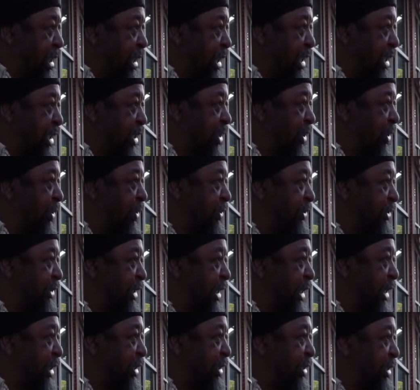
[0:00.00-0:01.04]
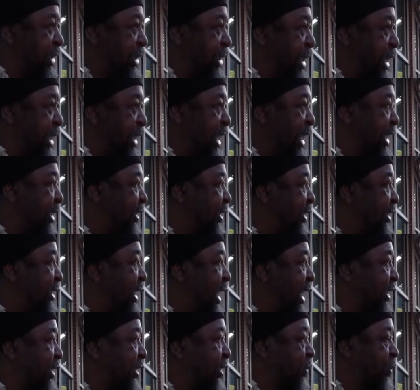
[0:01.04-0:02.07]
and it goes in, and that's
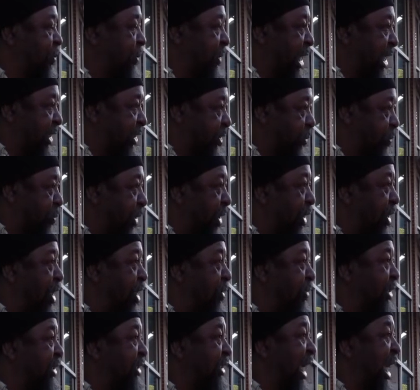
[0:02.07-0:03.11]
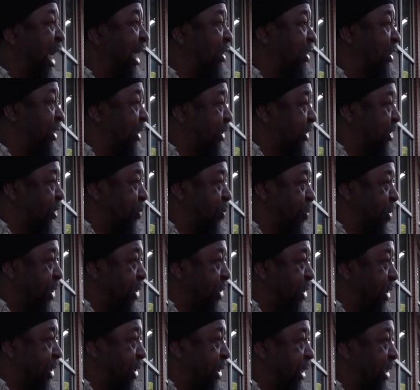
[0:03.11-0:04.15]
that's that sperm is actually a
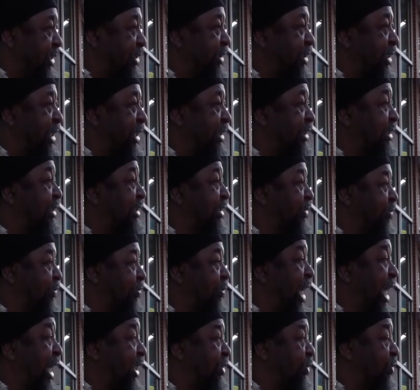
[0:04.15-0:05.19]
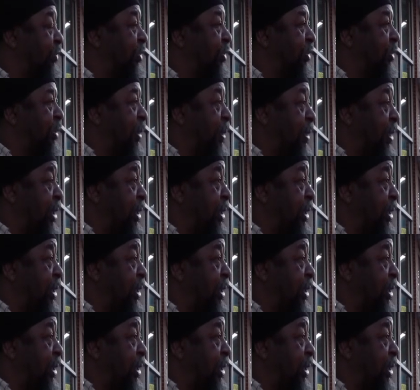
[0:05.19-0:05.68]
spirit. It's the it's the actual.